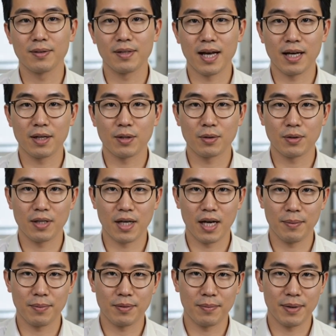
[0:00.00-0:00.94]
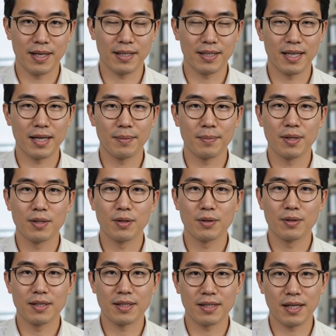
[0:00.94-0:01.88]
actual job of making the image you
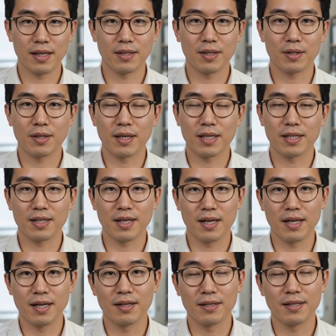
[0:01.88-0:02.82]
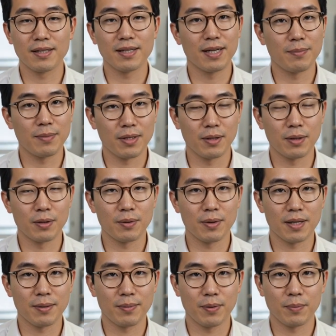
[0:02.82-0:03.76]
see on screen, the CPU
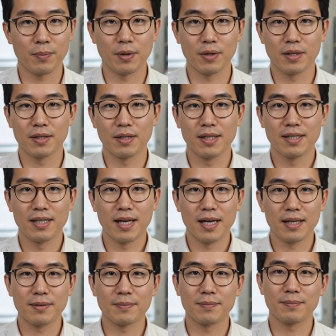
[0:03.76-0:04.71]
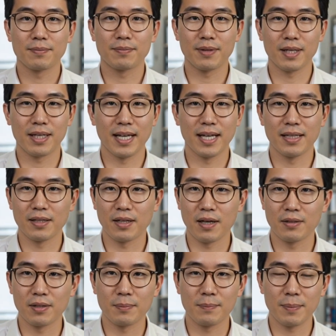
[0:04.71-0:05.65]
has been pushed to the side. It hands
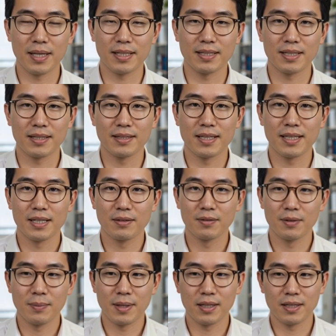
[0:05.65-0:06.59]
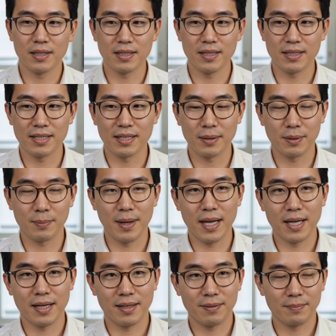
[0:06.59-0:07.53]
off the basic scene information and steps
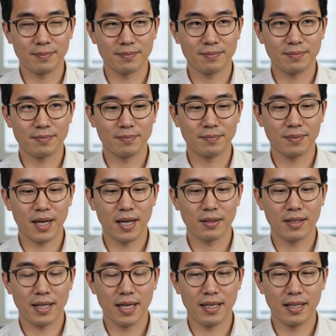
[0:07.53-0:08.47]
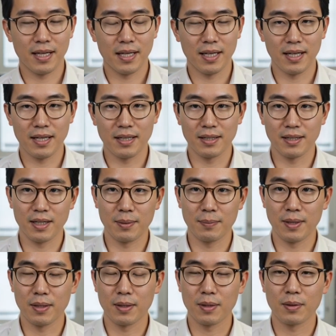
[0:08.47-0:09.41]
back. After that, the
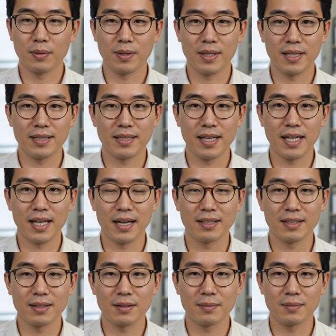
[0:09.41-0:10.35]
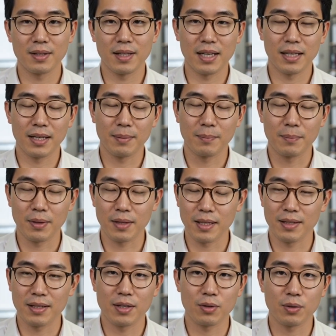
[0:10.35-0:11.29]
GPU and its AI systems take
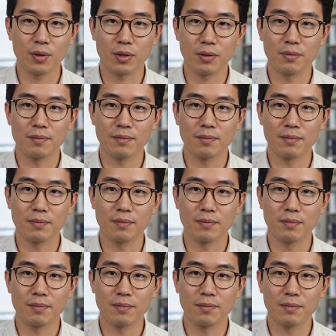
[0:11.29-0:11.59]
complete control.